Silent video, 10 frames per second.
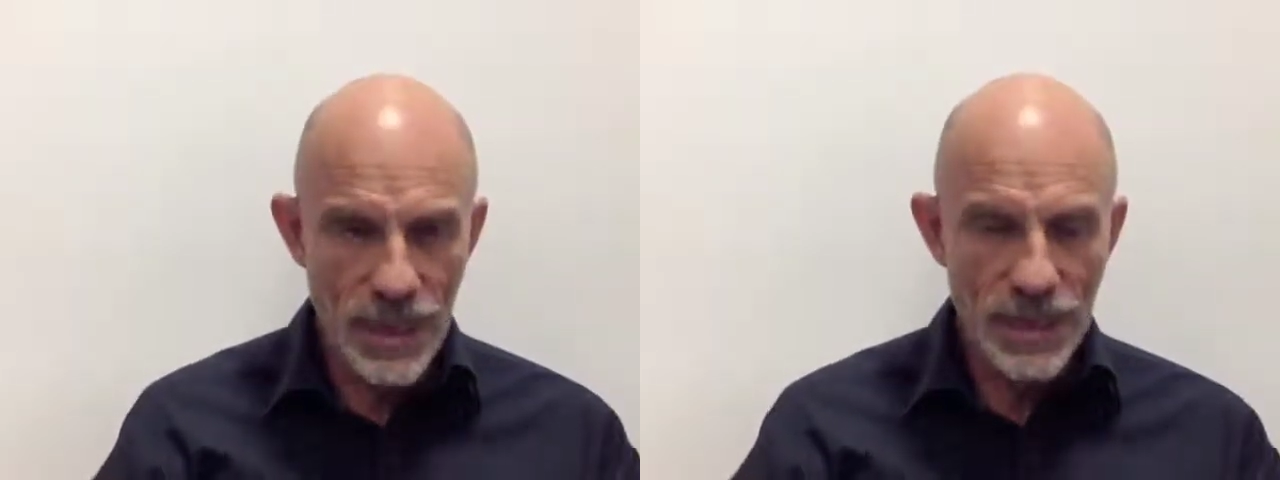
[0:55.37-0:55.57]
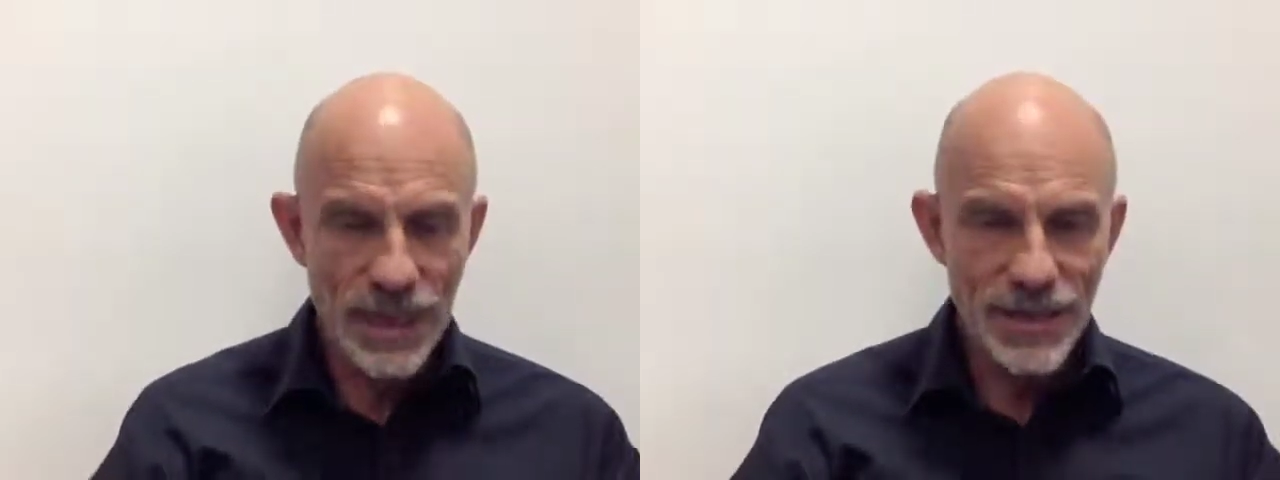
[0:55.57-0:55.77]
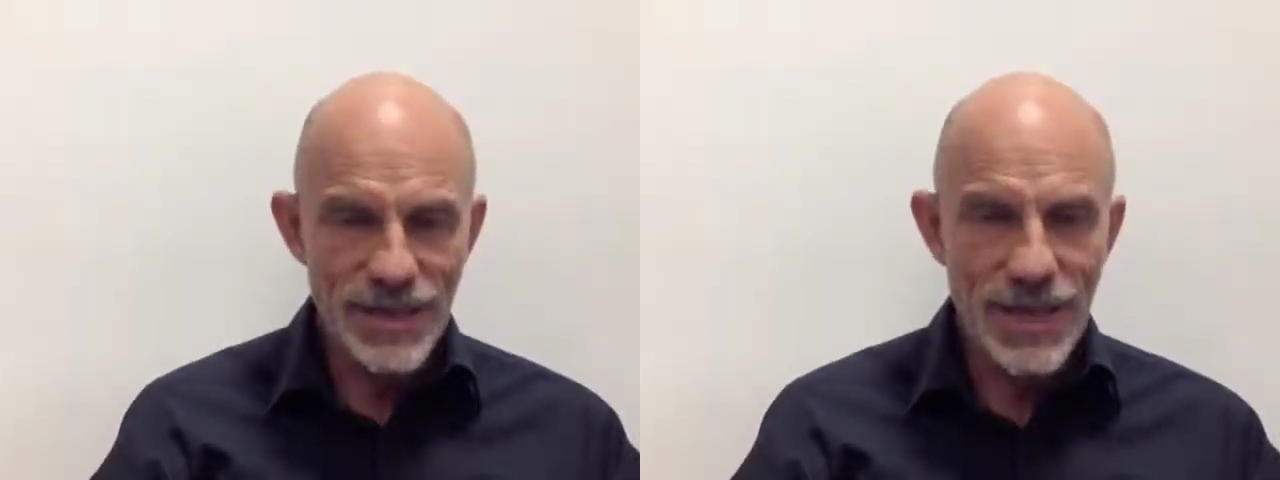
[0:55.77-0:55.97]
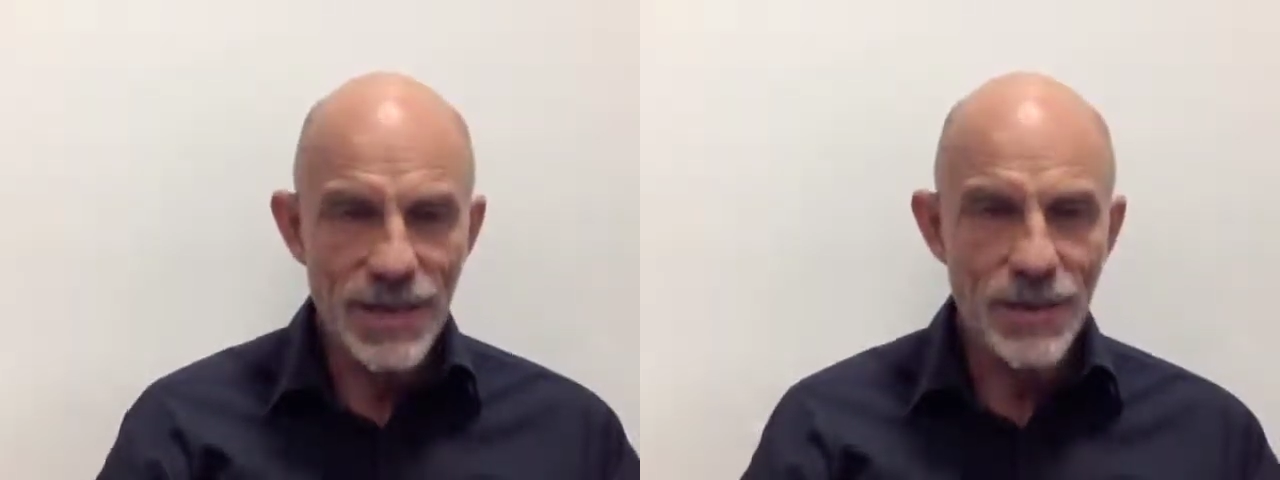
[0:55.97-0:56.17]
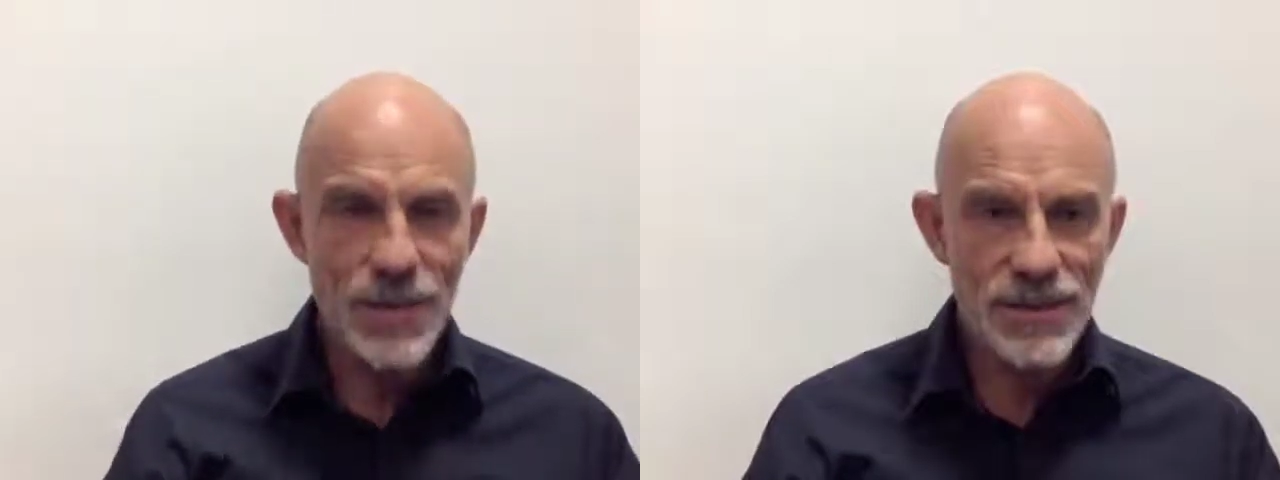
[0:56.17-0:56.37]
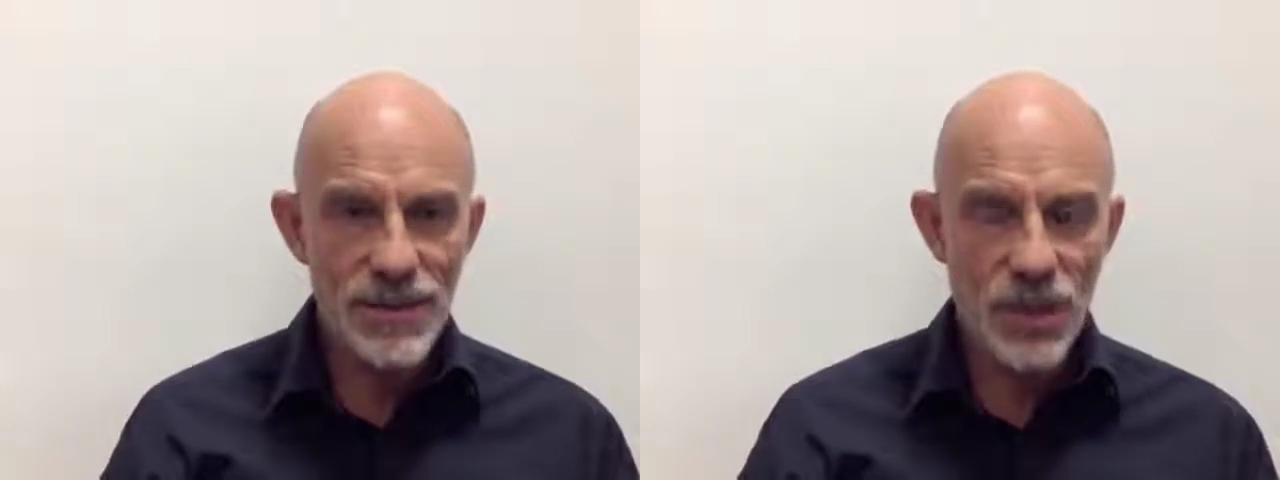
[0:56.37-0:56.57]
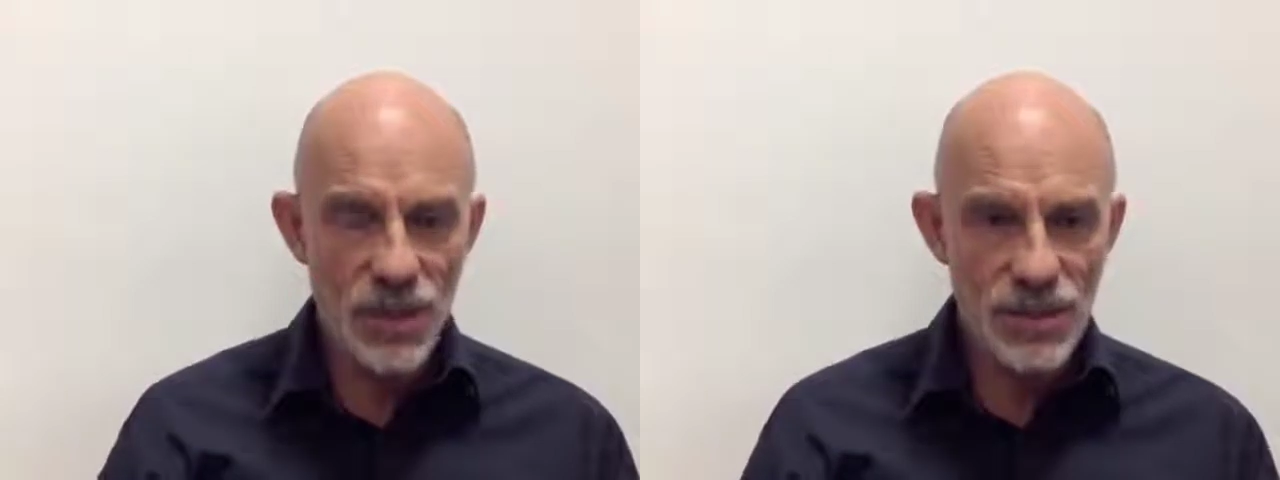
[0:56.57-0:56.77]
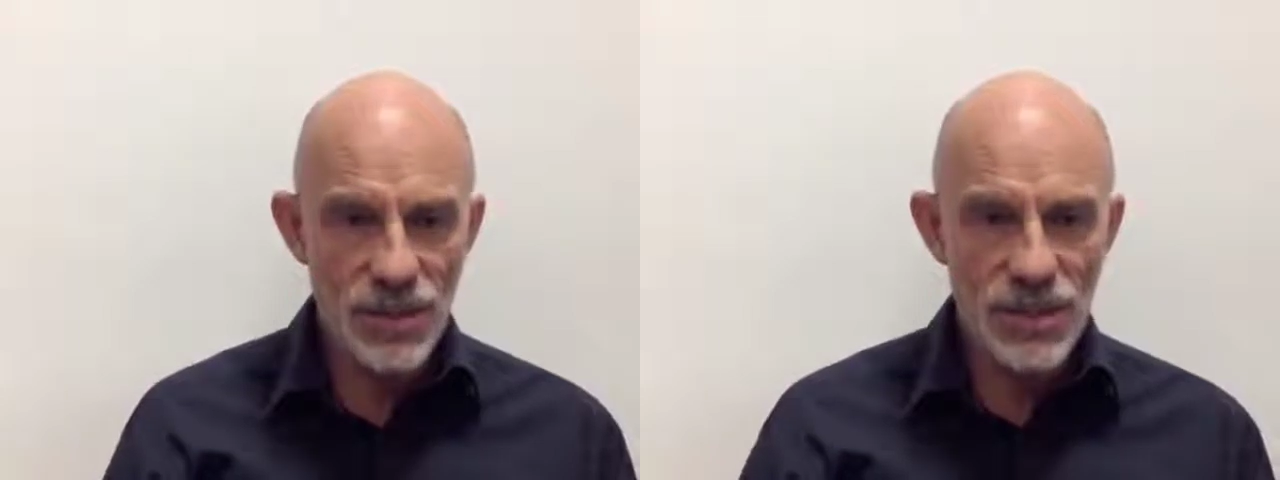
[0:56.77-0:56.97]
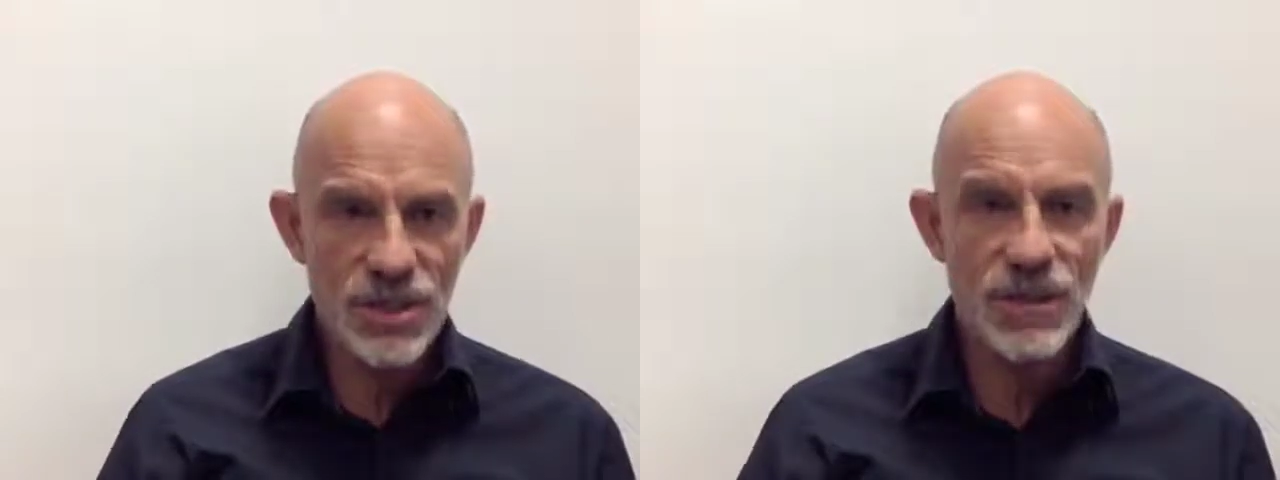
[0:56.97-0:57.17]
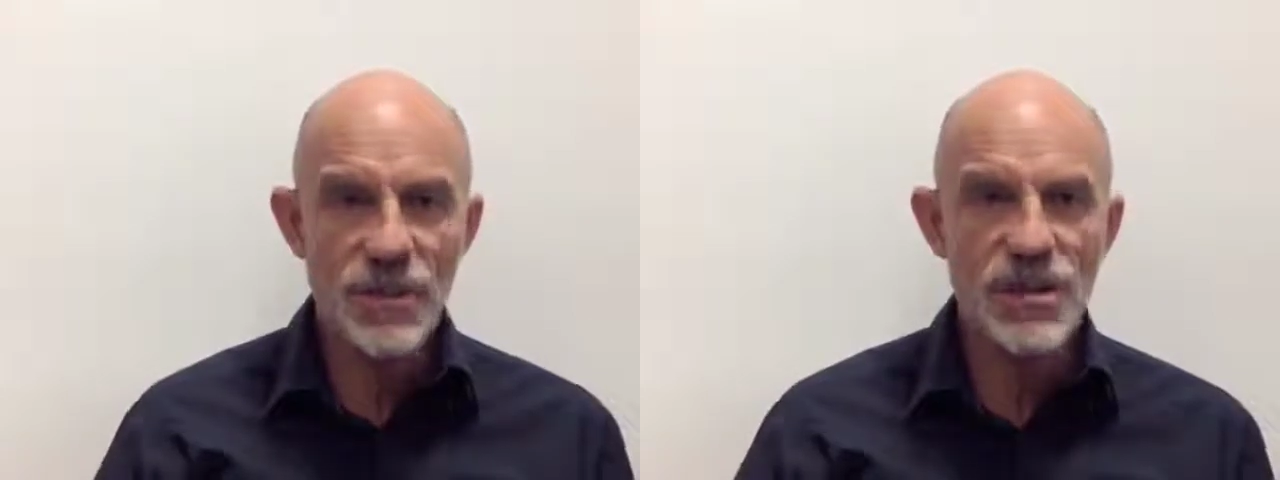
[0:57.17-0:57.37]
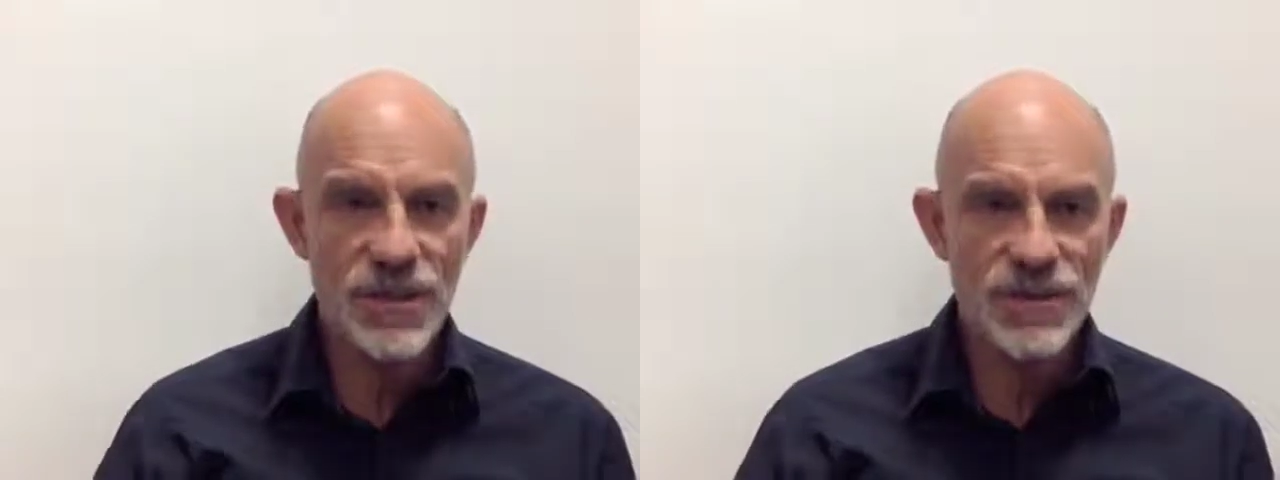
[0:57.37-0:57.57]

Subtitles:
and understand the methodologies of the most